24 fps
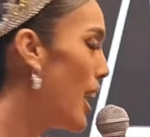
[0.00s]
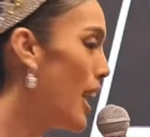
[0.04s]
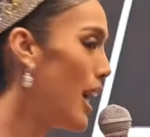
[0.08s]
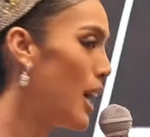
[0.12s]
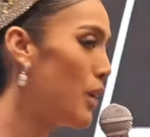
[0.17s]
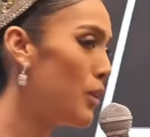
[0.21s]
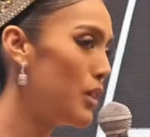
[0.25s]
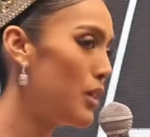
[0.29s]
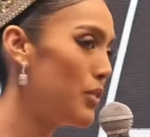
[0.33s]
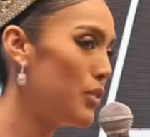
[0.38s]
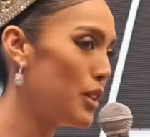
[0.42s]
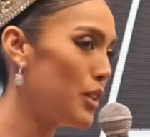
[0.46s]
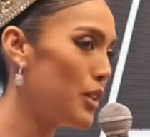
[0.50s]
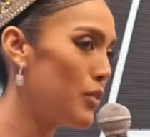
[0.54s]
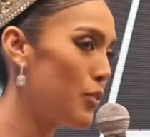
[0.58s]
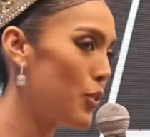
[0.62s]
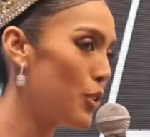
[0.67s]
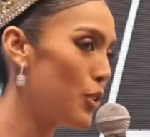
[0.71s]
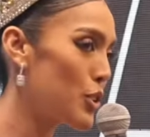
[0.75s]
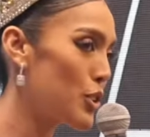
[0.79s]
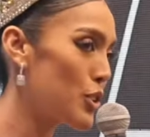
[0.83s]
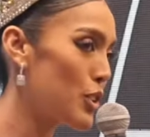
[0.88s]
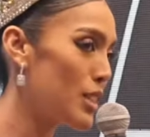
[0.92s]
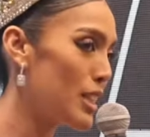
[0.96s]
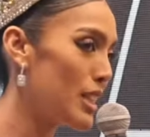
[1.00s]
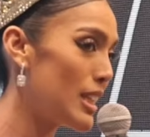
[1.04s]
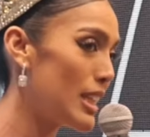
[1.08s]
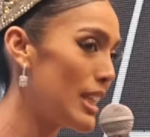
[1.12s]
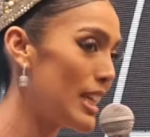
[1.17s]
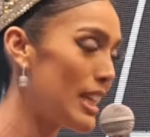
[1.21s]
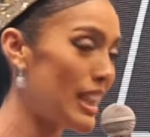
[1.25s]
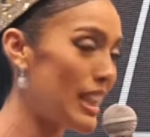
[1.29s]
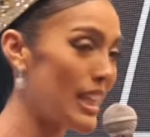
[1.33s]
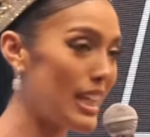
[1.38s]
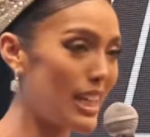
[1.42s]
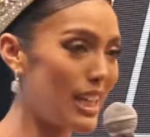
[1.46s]
However,
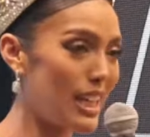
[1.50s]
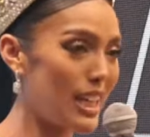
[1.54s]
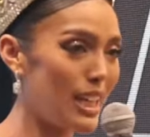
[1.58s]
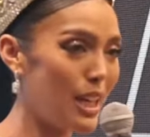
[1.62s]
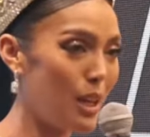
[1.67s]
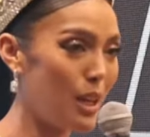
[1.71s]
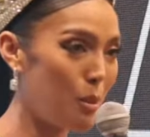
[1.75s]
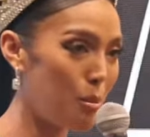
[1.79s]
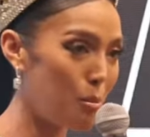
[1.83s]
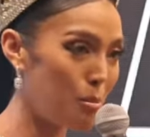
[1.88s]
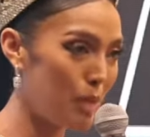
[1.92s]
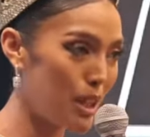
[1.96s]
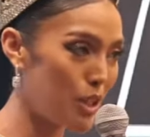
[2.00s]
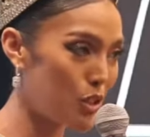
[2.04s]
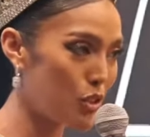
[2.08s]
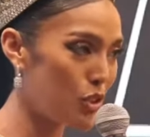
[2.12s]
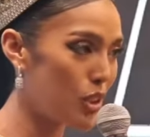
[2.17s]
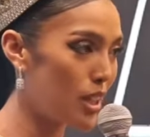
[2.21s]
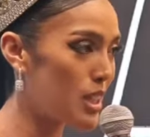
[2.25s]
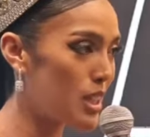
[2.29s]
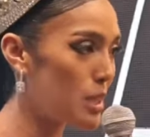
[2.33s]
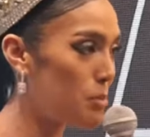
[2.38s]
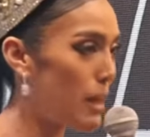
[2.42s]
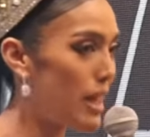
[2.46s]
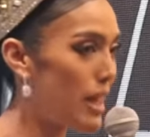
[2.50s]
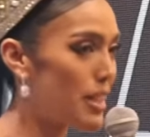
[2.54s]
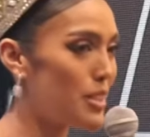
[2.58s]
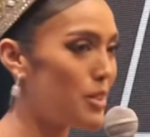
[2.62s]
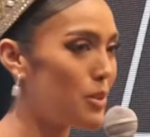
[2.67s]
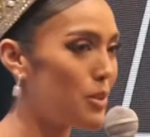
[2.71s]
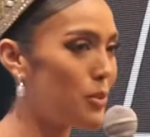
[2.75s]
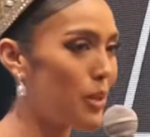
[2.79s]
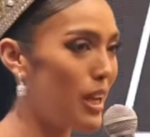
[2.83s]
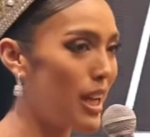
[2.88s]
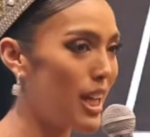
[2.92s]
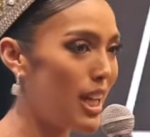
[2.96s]
unfortunately, the mentor has
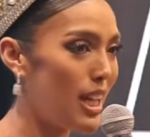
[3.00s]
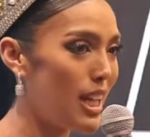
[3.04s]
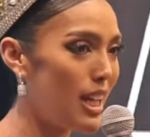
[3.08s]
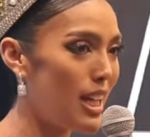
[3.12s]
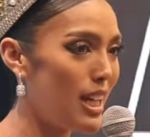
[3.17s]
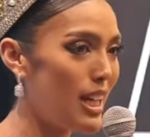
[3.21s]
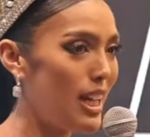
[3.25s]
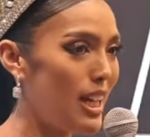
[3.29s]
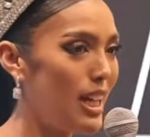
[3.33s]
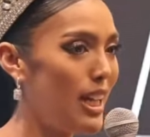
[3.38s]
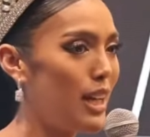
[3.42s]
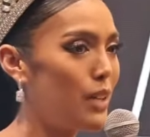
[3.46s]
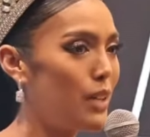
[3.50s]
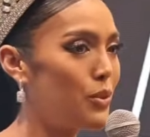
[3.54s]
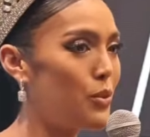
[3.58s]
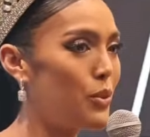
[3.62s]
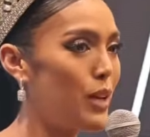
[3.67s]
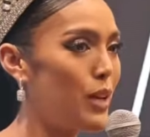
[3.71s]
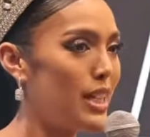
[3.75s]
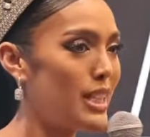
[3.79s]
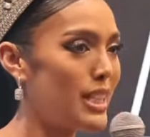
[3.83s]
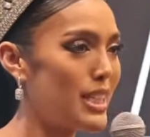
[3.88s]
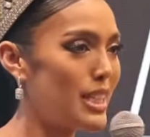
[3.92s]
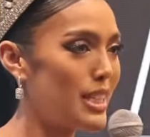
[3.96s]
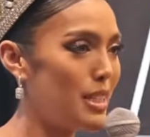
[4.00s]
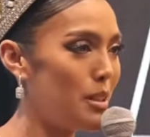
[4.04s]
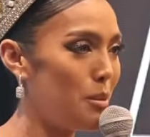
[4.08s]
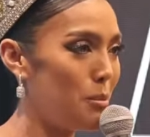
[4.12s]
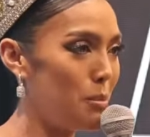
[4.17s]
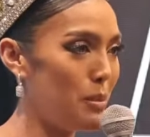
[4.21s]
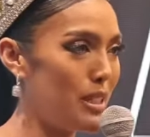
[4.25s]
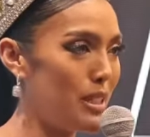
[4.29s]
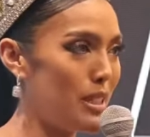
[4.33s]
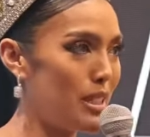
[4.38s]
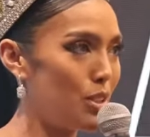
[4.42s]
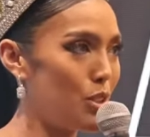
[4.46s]
passed away. Rest in
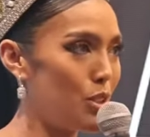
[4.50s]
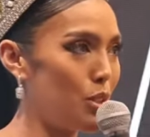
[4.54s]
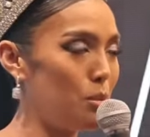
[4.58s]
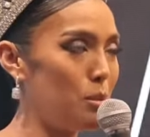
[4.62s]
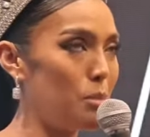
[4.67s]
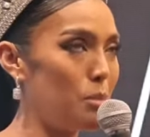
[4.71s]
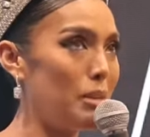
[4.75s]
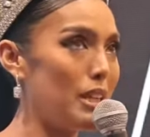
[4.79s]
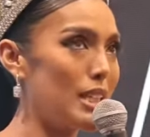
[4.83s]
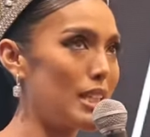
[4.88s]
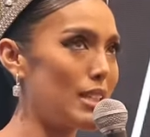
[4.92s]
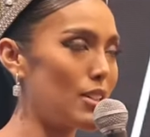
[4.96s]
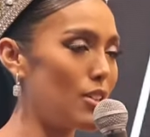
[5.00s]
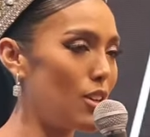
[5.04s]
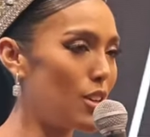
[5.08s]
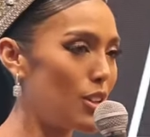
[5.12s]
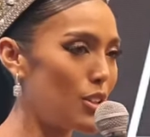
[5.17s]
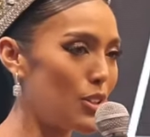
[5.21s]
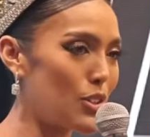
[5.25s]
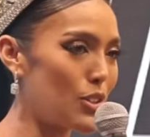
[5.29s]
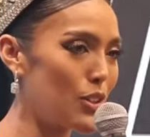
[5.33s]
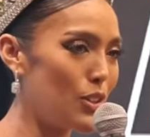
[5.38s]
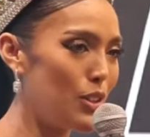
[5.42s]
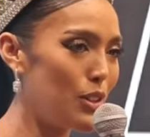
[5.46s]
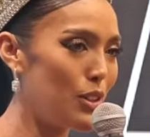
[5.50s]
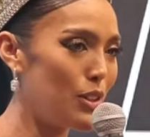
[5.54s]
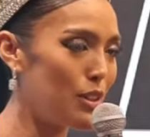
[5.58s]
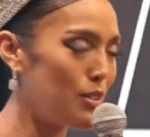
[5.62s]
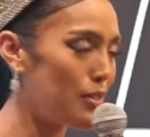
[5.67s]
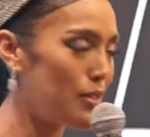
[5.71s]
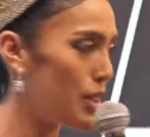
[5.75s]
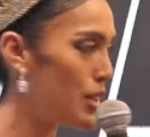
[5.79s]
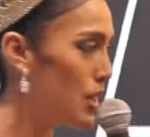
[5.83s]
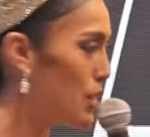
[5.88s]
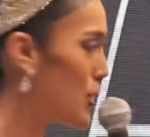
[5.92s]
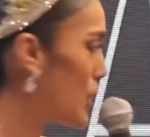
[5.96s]
peace, Sir Babes Garsol, a
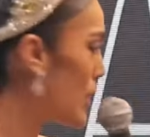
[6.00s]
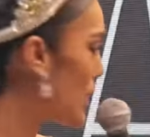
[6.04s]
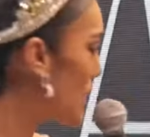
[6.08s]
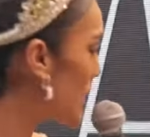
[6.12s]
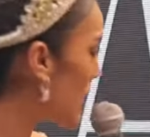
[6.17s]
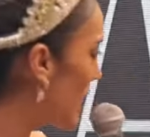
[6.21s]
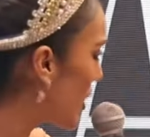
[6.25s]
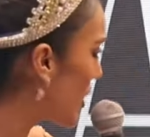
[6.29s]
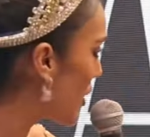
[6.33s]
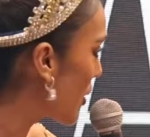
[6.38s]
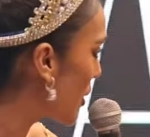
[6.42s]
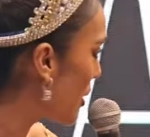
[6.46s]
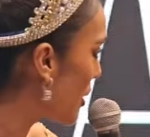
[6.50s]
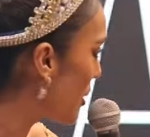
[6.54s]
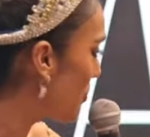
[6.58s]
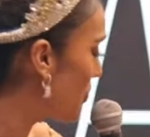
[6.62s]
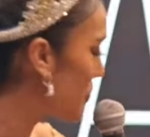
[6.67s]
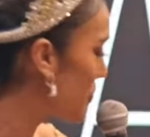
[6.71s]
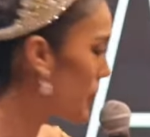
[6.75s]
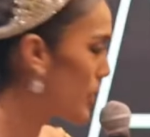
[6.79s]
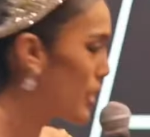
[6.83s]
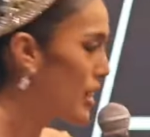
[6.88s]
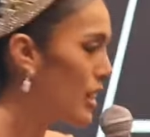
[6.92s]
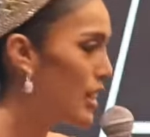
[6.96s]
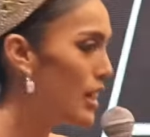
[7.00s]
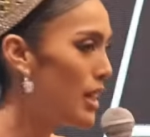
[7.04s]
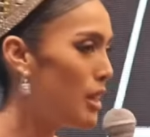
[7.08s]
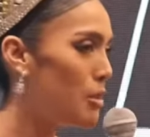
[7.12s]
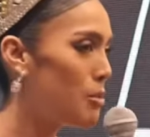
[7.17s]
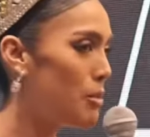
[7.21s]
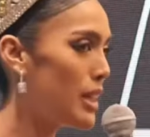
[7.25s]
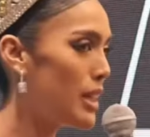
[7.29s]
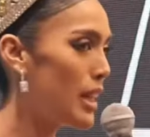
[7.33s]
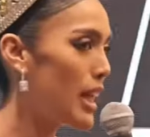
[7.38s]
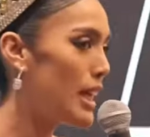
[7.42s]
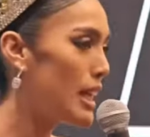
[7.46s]
very great tailor.
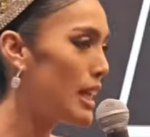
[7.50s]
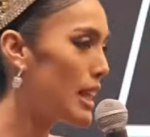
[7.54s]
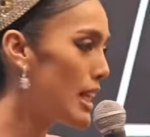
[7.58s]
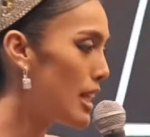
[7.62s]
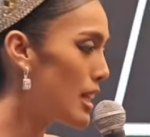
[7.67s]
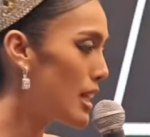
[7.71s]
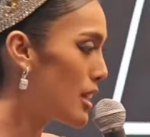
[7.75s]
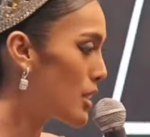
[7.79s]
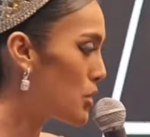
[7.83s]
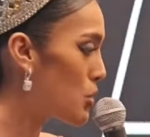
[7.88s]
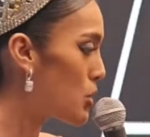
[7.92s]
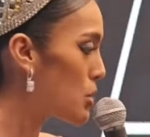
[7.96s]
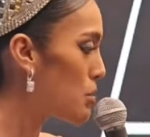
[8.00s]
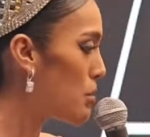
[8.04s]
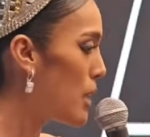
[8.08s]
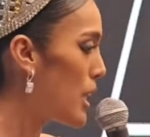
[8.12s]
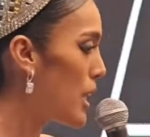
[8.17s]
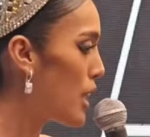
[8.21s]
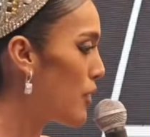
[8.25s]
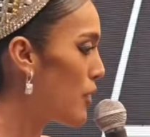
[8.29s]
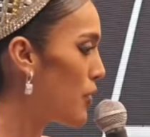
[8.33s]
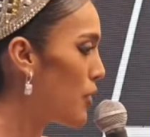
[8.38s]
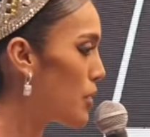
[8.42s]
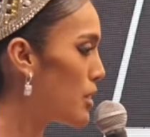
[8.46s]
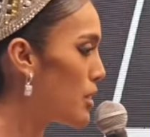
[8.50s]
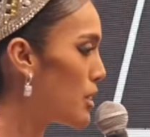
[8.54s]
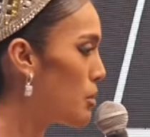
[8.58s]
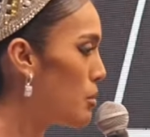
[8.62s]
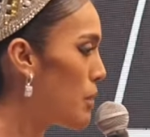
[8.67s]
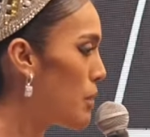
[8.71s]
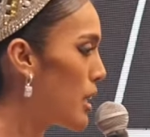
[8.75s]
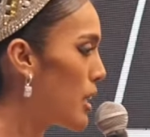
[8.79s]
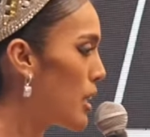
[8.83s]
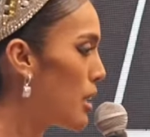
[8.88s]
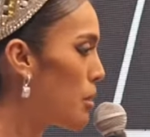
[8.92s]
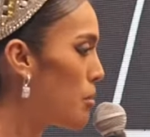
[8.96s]
But I think this was my effort in
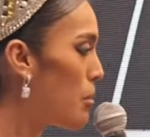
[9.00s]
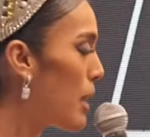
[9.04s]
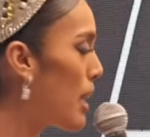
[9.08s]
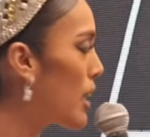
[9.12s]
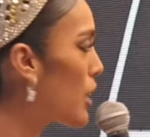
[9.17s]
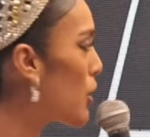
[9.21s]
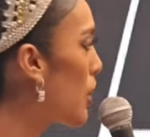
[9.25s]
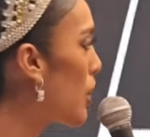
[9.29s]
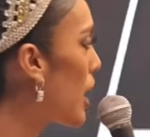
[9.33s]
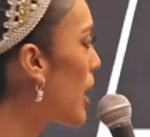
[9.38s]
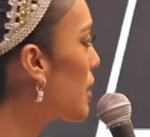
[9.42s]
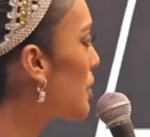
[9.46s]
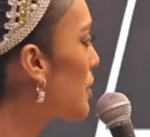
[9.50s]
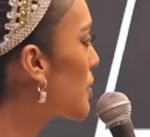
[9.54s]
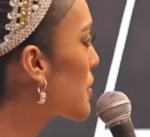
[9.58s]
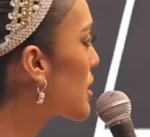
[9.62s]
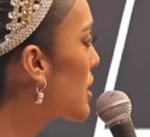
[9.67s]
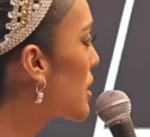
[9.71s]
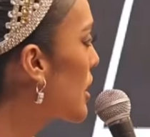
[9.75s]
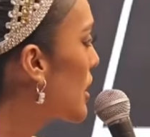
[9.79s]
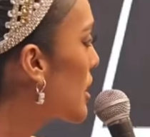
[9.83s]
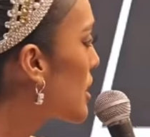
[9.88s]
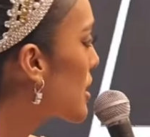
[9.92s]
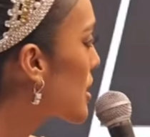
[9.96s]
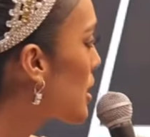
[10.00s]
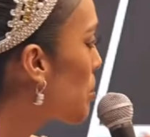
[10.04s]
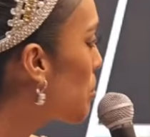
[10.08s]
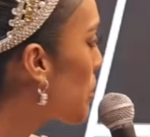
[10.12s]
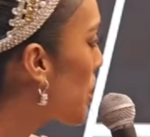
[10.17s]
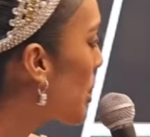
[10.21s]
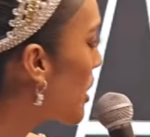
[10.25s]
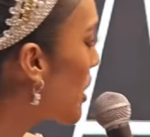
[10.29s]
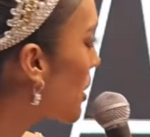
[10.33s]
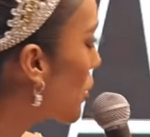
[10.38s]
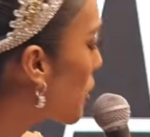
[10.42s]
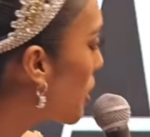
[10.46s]
making my craft
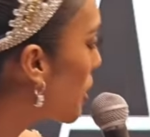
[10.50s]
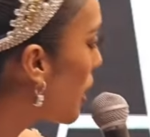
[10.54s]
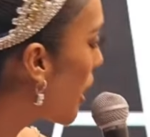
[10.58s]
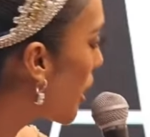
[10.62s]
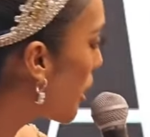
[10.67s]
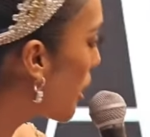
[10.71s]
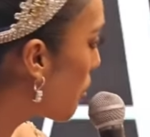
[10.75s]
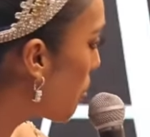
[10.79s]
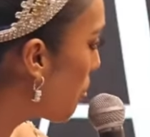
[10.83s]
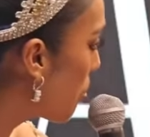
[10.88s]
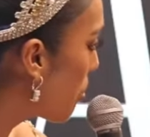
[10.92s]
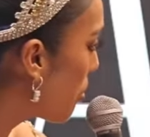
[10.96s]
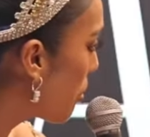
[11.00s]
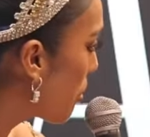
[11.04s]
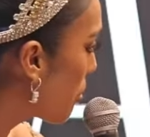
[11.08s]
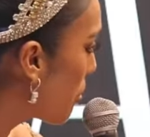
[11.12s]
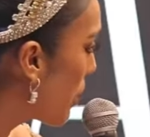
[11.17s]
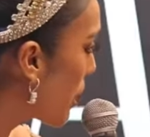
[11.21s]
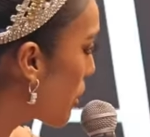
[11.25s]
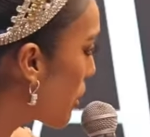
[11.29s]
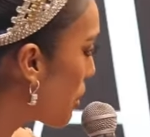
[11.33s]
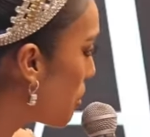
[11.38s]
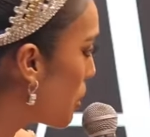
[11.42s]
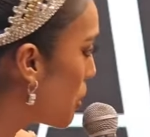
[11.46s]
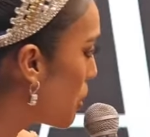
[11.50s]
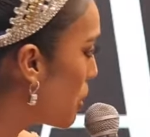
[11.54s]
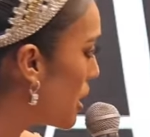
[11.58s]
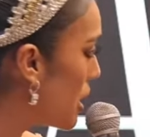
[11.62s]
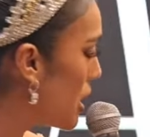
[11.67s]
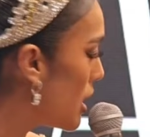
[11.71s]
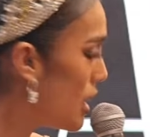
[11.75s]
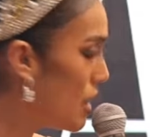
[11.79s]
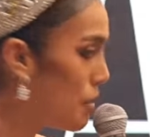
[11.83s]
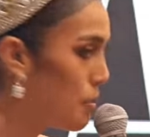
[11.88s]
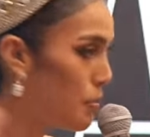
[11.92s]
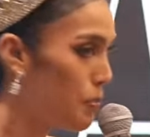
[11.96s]
something that could help my
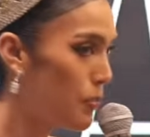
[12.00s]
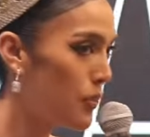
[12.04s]
community.